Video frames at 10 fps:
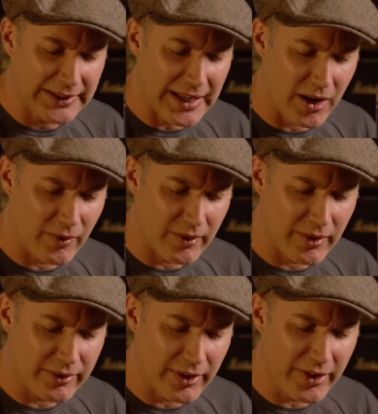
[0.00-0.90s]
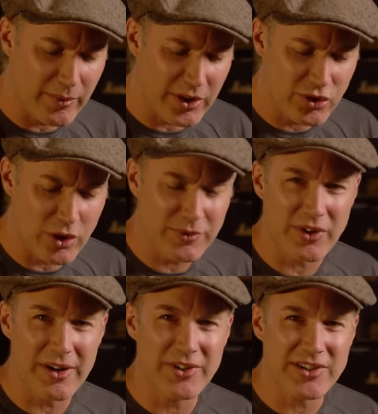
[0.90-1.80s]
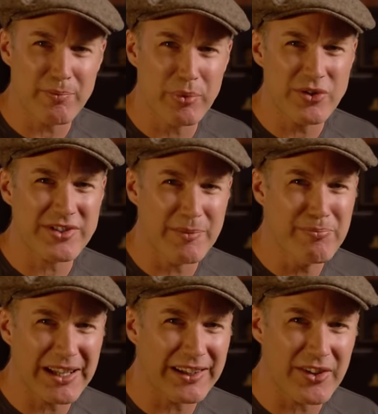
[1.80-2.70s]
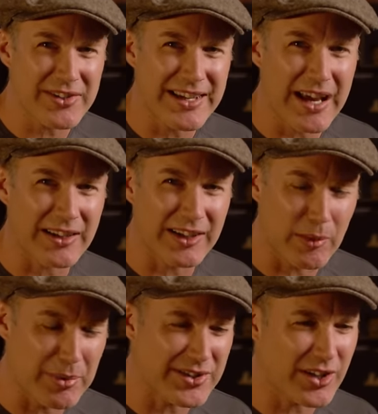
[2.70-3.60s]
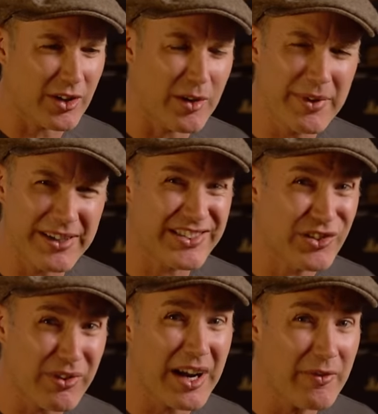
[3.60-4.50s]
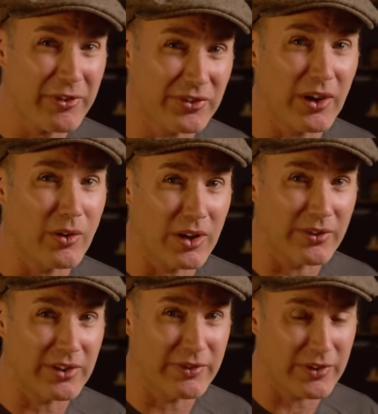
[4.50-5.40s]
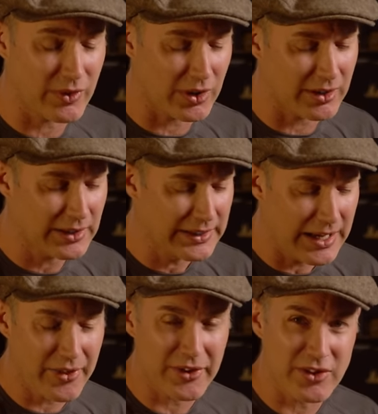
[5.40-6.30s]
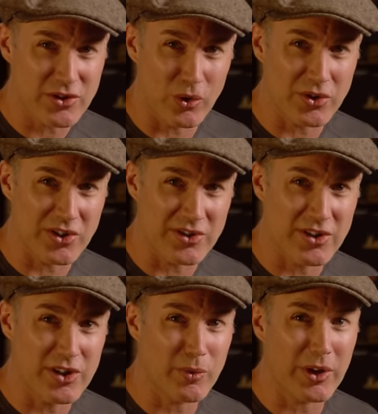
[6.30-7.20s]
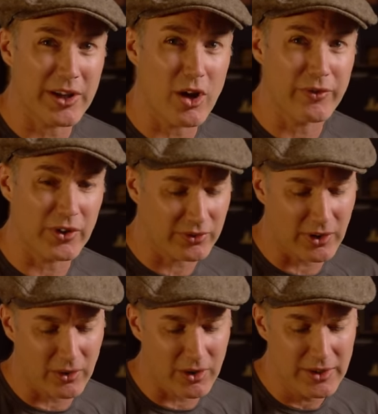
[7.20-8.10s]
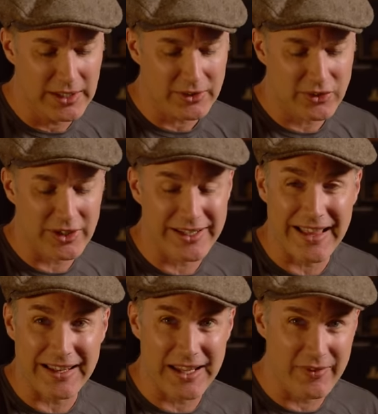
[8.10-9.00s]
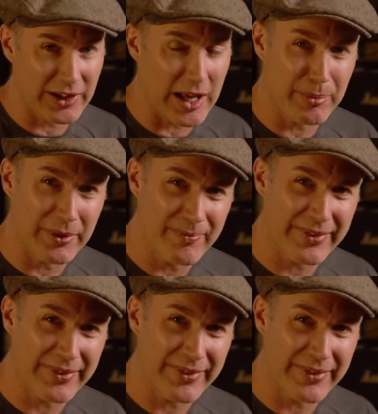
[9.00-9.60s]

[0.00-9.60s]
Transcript: Now, the thing with the Tube Screamer is it boosts the middle of the sound a little bit, so it's great for solos. If you've got other distortions and you want to go for a solo, turning that level up,